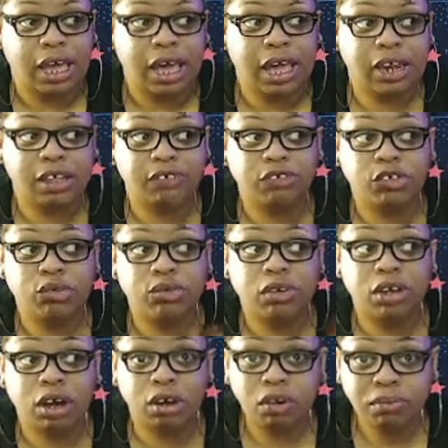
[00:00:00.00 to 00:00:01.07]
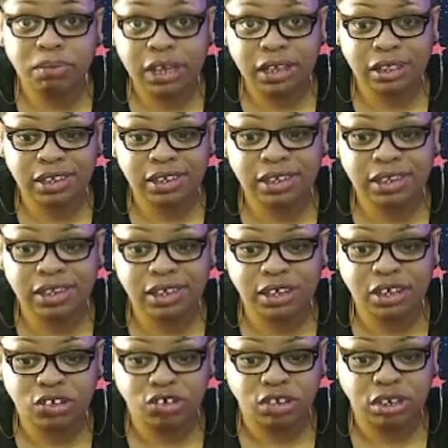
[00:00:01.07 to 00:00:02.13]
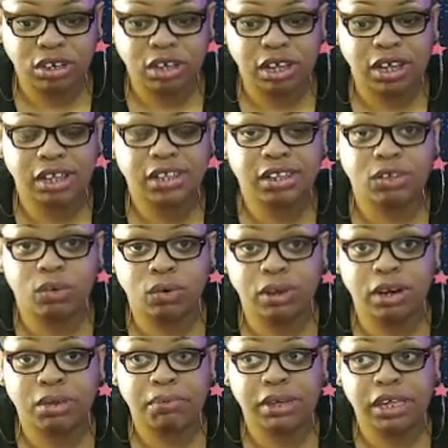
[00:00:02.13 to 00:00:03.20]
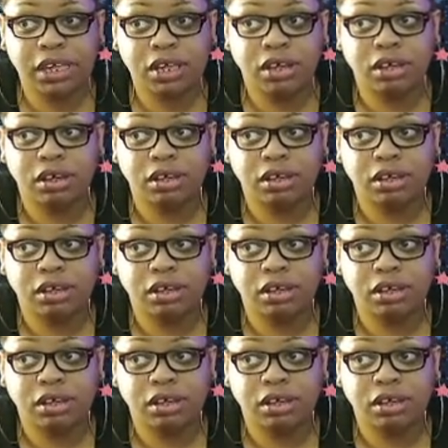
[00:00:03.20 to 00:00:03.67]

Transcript: And if you don't make this decision, it's going to be